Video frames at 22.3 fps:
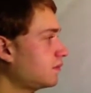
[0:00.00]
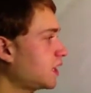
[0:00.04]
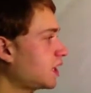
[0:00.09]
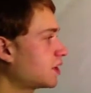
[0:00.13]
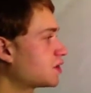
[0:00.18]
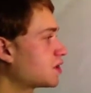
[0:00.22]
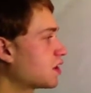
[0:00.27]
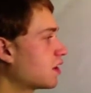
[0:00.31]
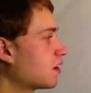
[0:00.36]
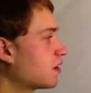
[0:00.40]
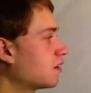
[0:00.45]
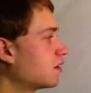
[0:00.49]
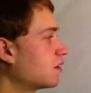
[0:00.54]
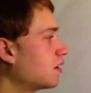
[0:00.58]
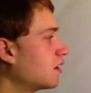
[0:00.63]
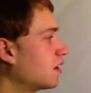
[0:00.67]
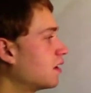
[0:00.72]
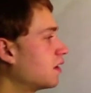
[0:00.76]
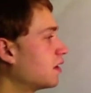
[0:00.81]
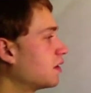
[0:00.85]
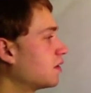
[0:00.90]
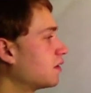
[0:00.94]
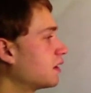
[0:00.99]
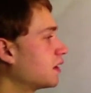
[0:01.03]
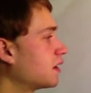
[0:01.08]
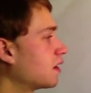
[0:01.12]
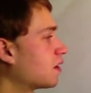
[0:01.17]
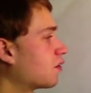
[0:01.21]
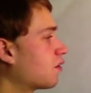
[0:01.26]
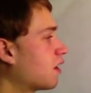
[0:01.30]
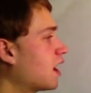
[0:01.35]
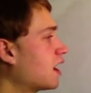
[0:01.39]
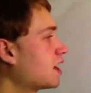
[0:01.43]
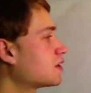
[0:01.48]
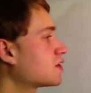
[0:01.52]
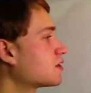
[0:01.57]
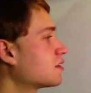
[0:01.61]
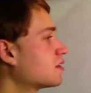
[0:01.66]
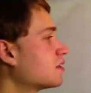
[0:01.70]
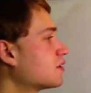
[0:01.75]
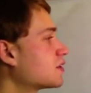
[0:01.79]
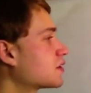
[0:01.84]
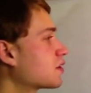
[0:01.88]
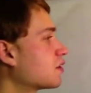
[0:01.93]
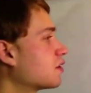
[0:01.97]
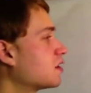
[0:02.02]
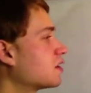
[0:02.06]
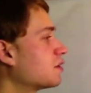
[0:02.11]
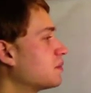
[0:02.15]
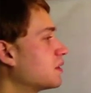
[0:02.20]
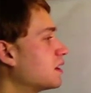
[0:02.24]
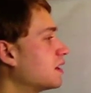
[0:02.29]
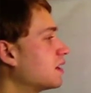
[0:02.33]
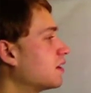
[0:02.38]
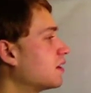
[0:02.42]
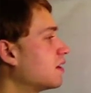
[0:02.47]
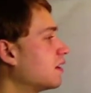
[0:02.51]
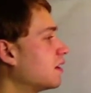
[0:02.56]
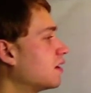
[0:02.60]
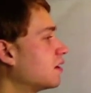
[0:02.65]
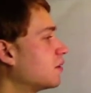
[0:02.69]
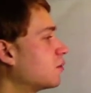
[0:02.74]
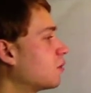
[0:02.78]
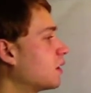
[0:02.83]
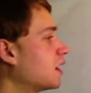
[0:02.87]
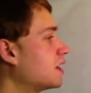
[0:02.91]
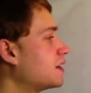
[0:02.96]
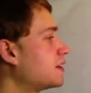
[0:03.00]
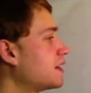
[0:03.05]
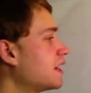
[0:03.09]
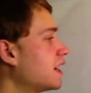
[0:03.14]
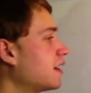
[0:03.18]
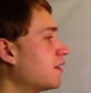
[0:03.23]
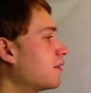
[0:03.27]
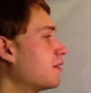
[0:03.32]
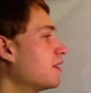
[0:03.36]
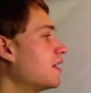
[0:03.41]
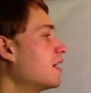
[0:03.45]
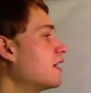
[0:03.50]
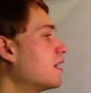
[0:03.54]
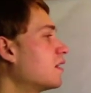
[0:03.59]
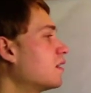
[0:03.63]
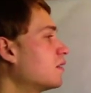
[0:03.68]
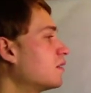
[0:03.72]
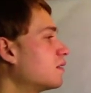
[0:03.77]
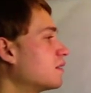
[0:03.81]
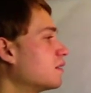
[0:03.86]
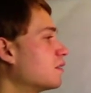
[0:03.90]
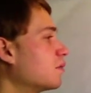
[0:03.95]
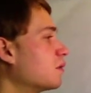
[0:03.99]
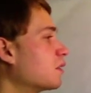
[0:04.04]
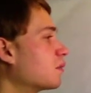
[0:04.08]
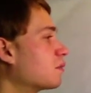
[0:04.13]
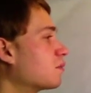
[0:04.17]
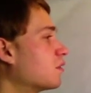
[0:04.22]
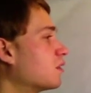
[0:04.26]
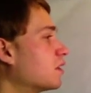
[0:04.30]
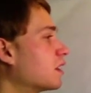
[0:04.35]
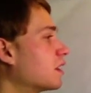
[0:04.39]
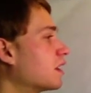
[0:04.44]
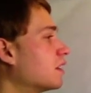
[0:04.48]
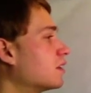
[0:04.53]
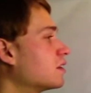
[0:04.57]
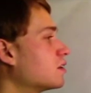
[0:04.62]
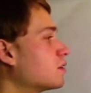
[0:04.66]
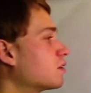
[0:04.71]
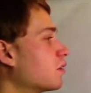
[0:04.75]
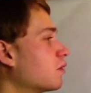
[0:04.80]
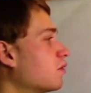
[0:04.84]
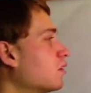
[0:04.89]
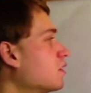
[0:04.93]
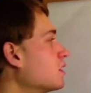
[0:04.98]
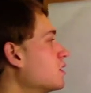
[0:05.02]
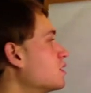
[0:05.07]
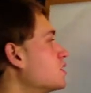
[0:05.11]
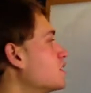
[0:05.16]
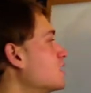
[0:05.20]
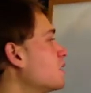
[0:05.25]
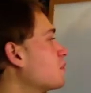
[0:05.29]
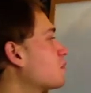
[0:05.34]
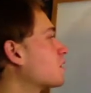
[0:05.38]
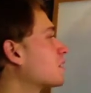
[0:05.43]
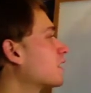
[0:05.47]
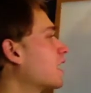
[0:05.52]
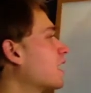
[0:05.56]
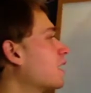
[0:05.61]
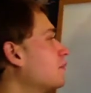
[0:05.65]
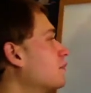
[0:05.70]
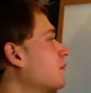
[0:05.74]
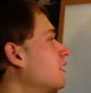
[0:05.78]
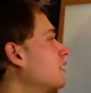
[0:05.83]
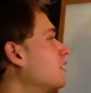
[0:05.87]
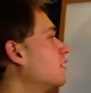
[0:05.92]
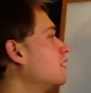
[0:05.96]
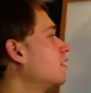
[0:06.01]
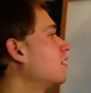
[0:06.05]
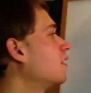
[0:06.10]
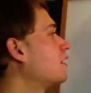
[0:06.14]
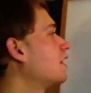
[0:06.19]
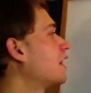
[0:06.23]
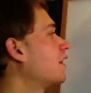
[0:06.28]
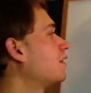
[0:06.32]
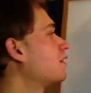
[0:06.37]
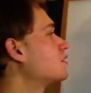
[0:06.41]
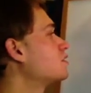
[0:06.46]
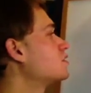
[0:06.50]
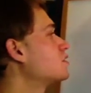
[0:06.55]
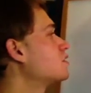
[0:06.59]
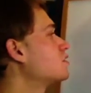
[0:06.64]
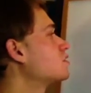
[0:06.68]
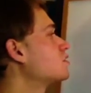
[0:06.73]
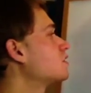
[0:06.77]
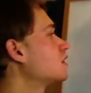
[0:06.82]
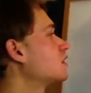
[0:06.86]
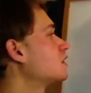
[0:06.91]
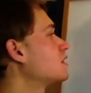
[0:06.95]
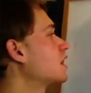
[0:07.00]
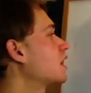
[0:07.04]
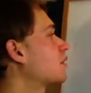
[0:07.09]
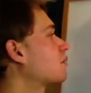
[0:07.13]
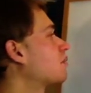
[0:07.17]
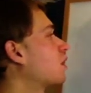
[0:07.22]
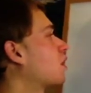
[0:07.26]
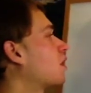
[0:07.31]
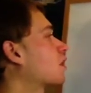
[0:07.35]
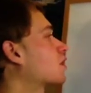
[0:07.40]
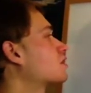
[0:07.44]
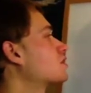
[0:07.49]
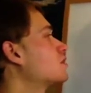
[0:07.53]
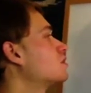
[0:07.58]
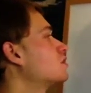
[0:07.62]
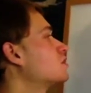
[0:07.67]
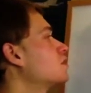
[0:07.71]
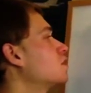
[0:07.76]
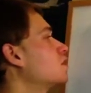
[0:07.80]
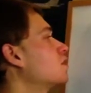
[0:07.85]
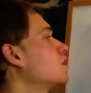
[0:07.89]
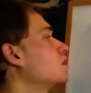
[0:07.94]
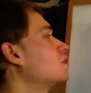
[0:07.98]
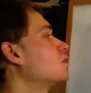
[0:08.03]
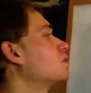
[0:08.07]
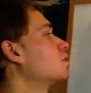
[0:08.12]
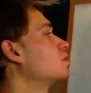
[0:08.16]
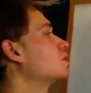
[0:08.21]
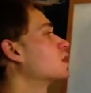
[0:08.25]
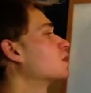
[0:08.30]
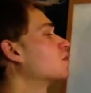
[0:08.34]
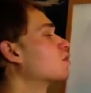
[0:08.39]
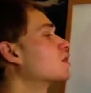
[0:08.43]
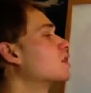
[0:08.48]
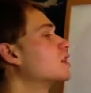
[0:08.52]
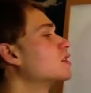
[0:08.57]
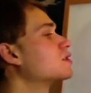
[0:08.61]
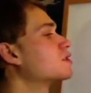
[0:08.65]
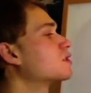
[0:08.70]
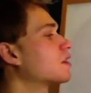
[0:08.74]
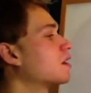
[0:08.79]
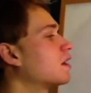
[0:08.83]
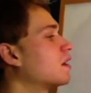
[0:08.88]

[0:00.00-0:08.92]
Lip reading: So the horizon is going to be way down there. We're putting it into a really steep climb. Oh yeah, there's usually tick marks to show you degrees